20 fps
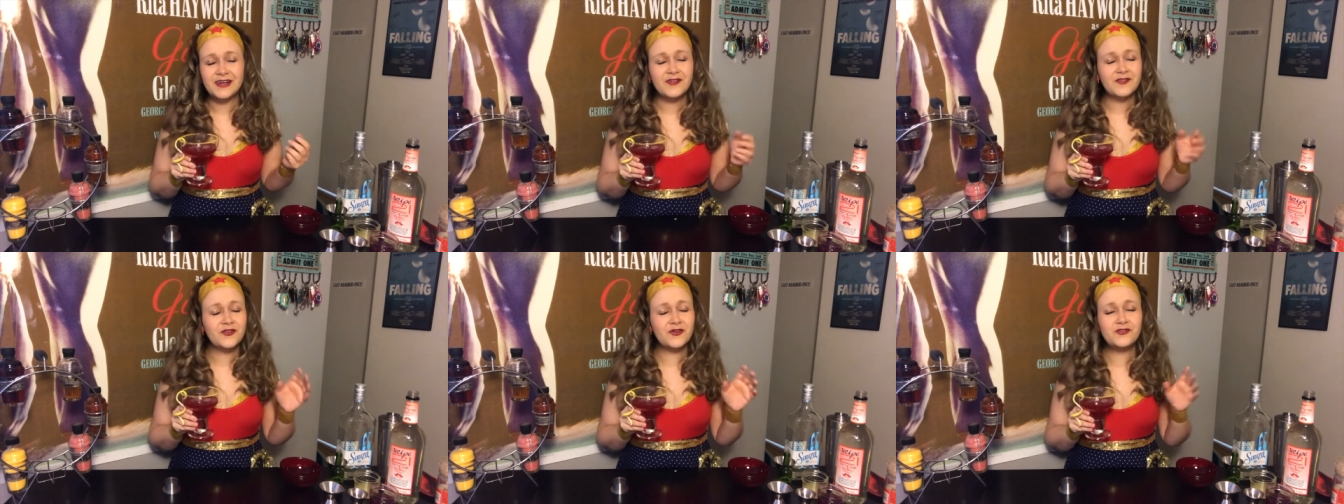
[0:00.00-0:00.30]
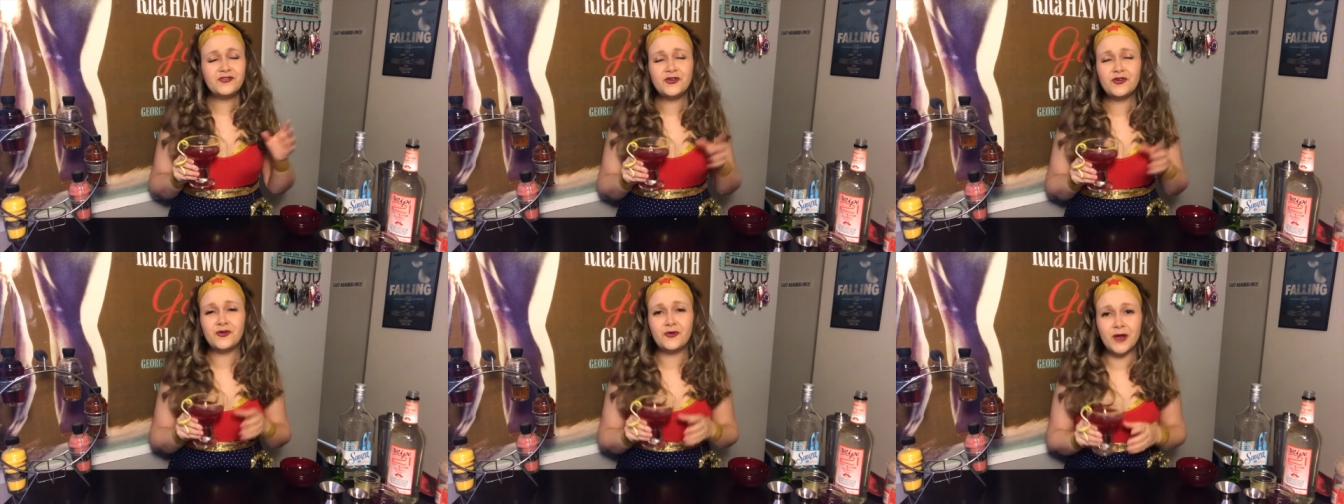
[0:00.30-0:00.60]

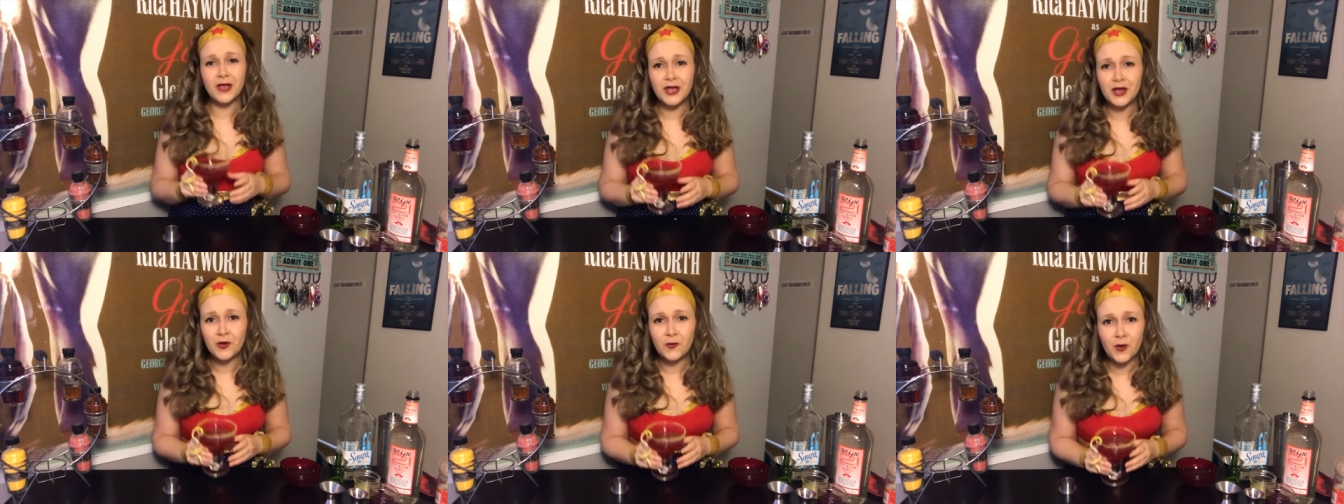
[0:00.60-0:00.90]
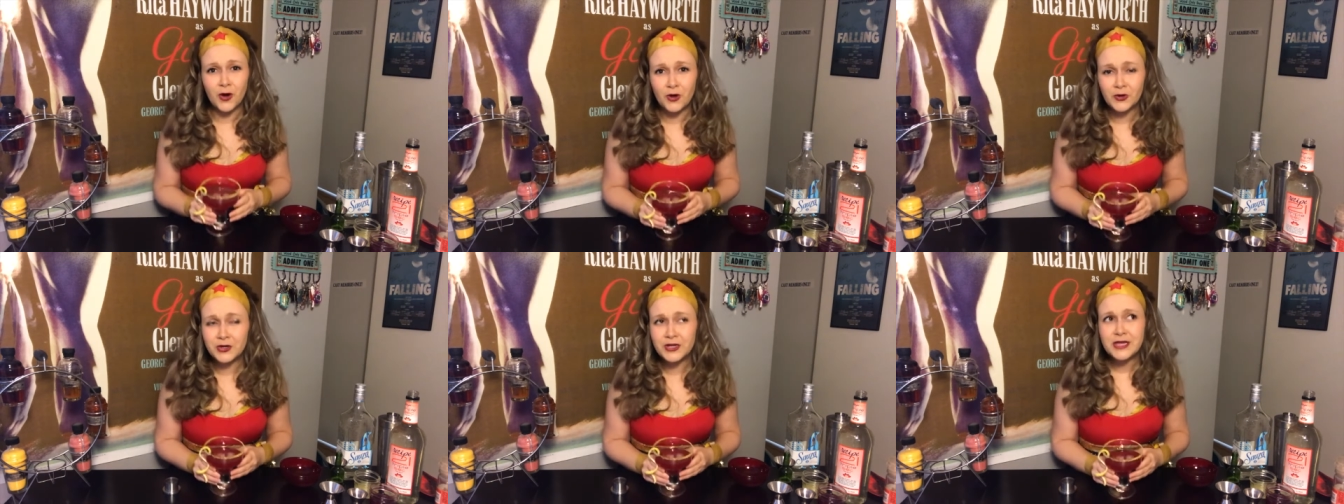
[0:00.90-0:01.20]
There's a great
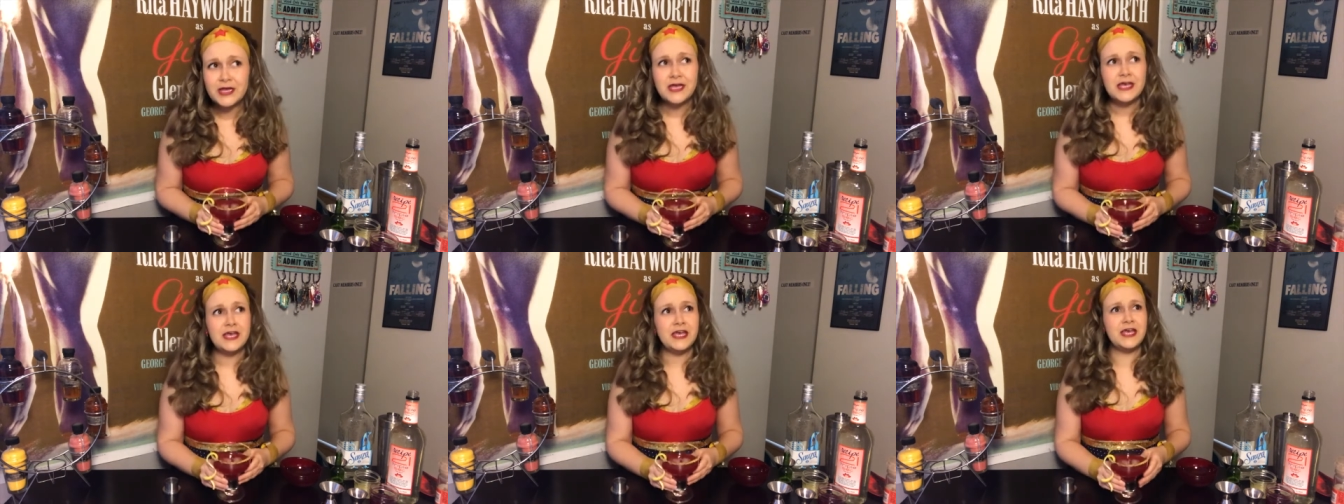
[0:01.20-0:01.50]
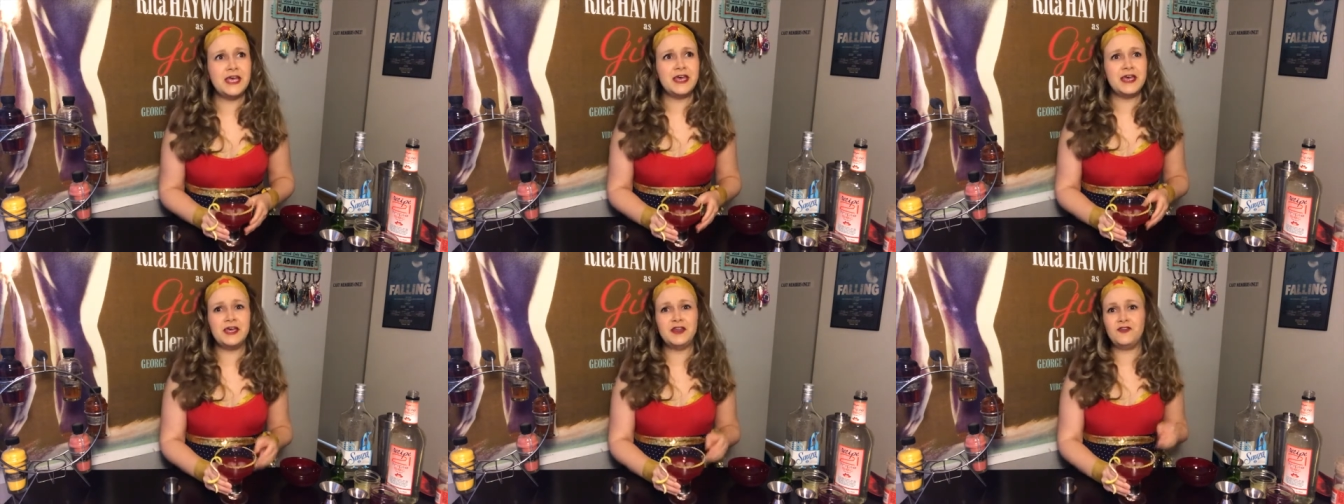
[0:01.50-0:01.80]
quote
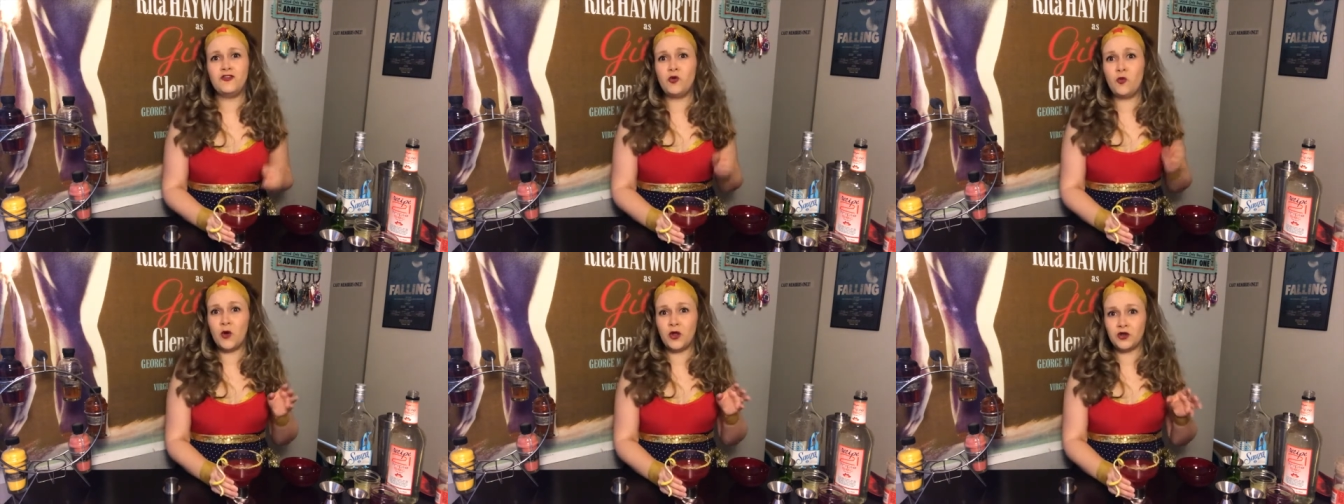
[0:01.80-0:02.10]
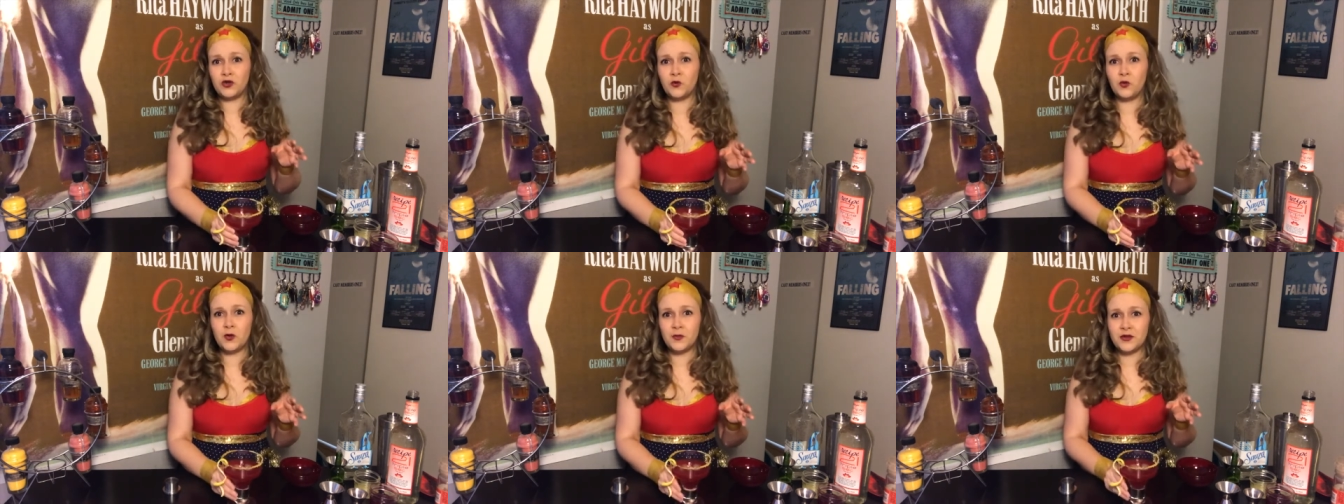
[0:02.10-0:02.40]
in the
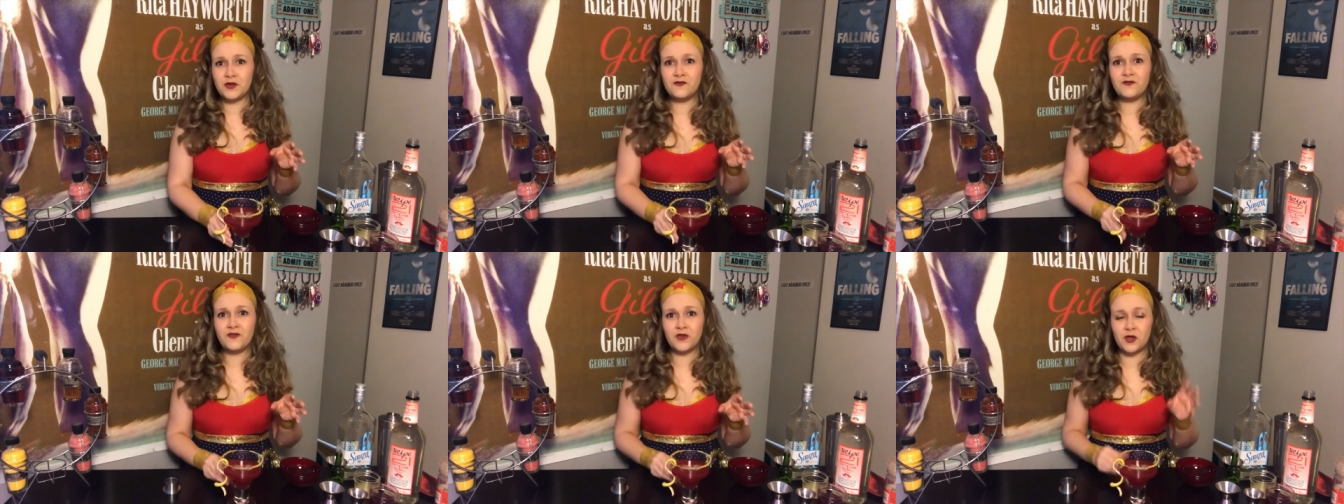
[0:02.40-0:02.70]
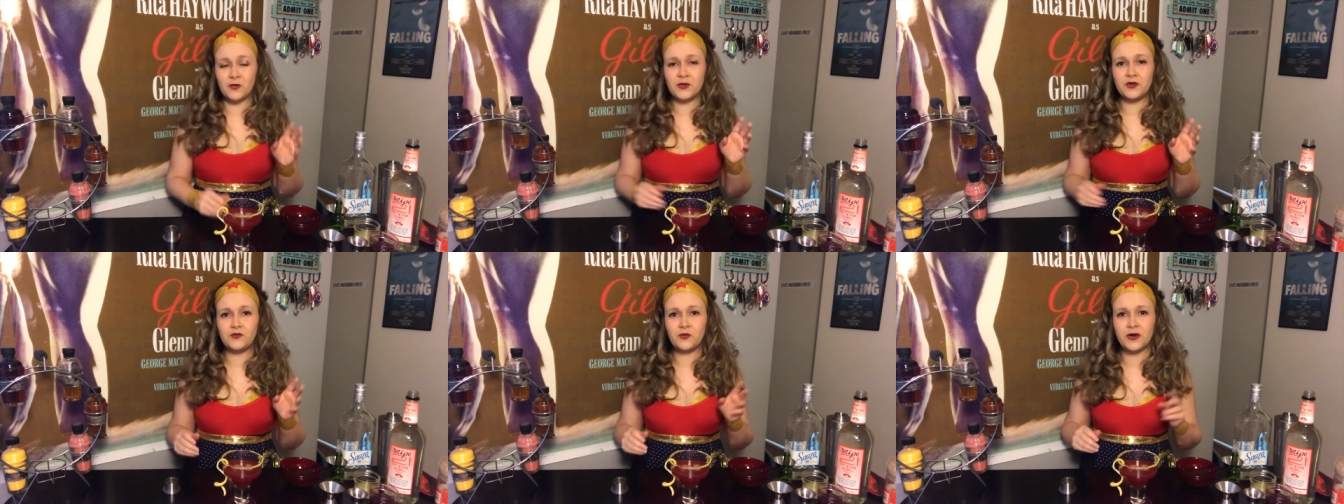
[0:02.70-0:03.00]
Wonder Woman
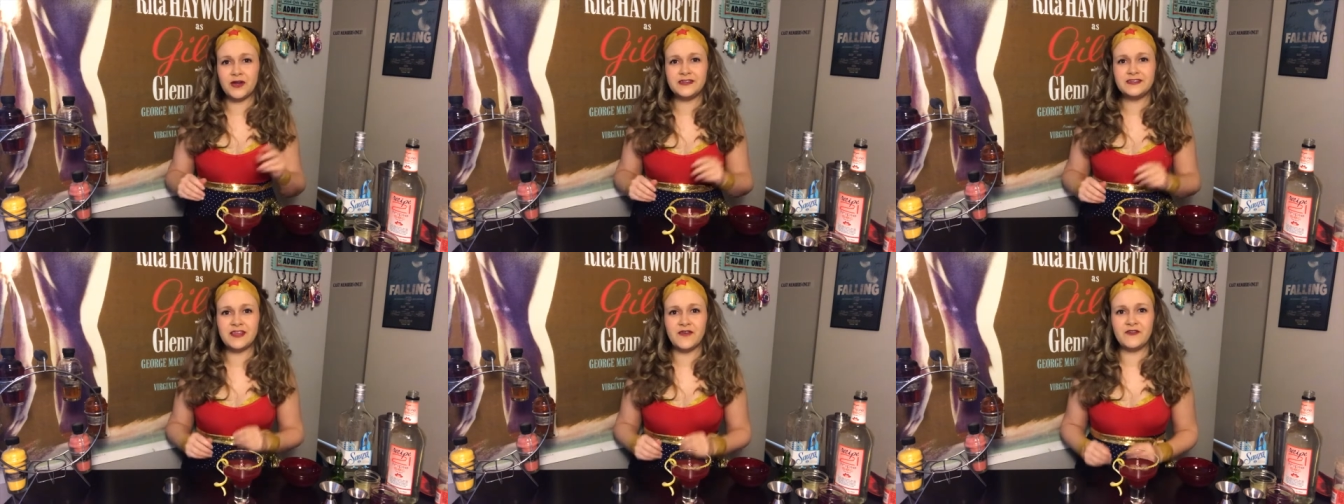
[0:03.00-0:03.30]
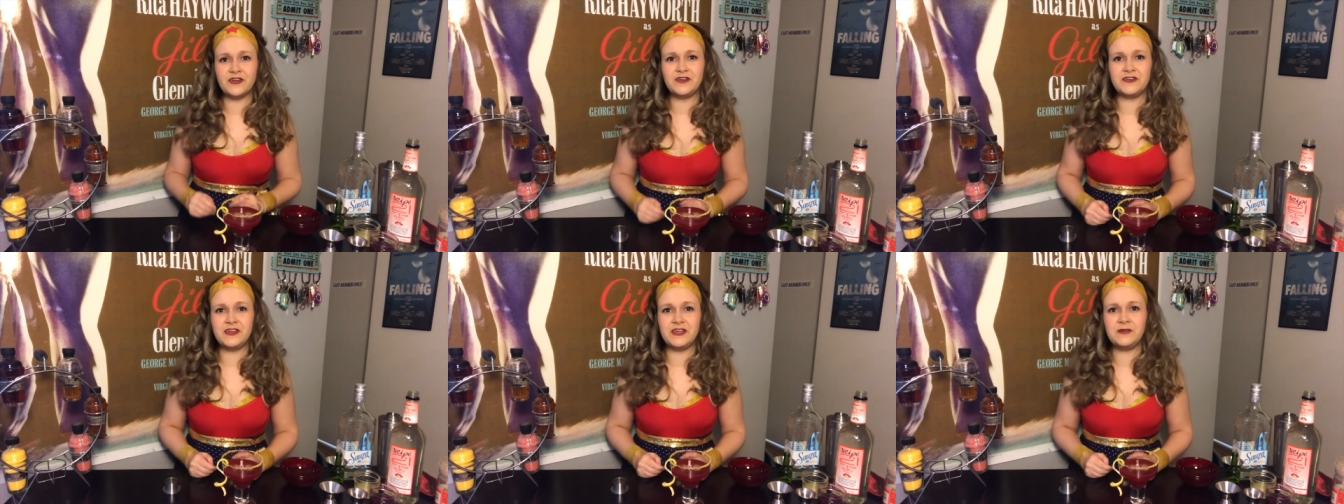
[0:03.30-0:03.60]
film in
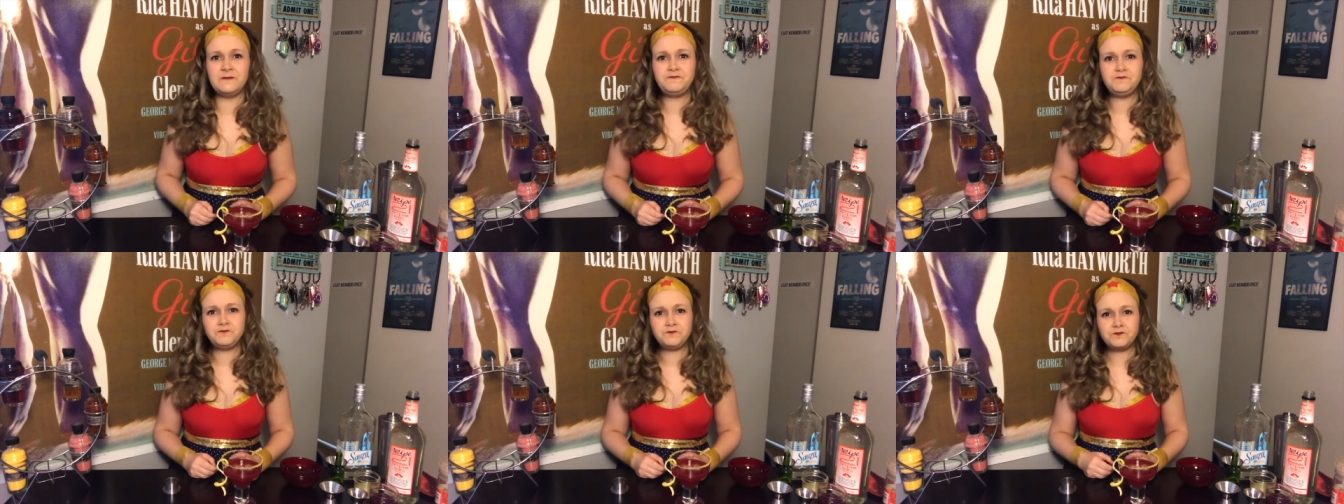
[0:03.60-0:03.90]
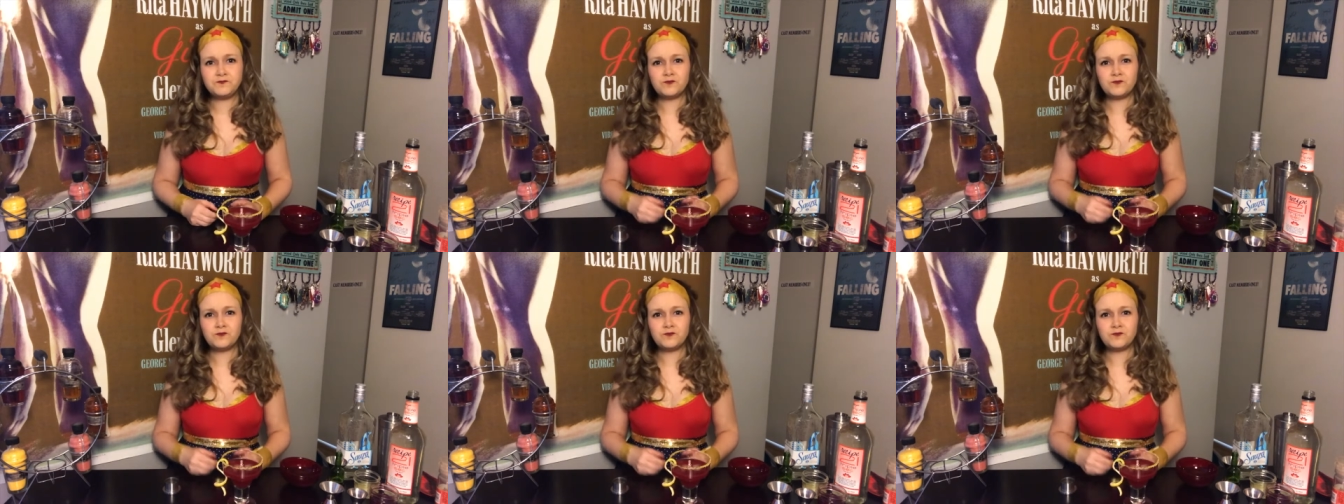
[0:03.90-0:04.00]
2017